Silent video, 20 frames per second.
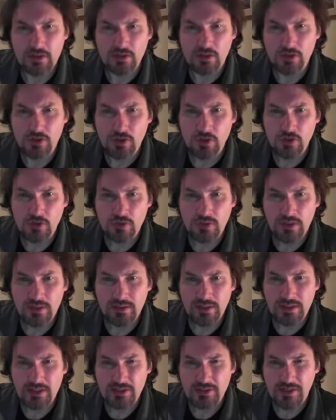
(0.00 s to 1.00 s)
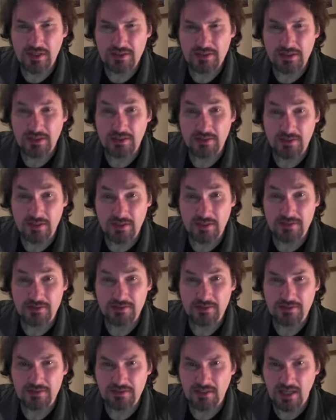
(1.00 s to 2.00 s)
new and interesting things
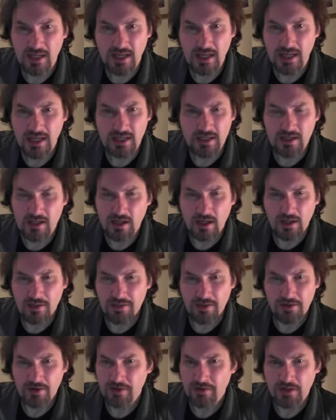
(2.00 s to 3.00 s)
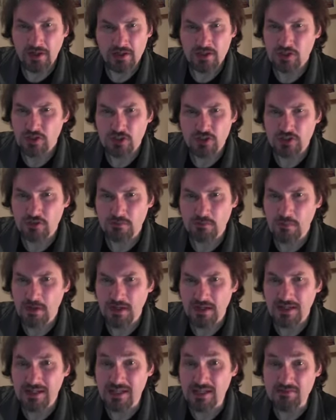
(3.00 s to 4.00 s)
to say that are not just
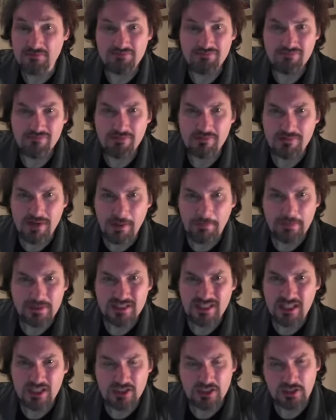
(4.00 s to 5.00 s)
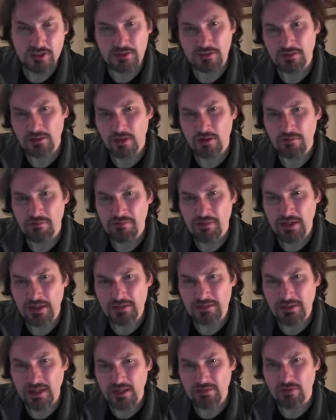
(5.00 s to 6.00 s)
merely repetition of
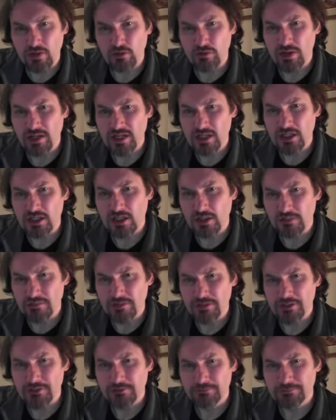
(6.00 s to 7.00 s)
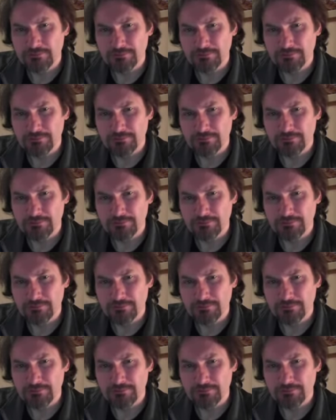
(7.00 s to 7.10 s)
things that I've already covered.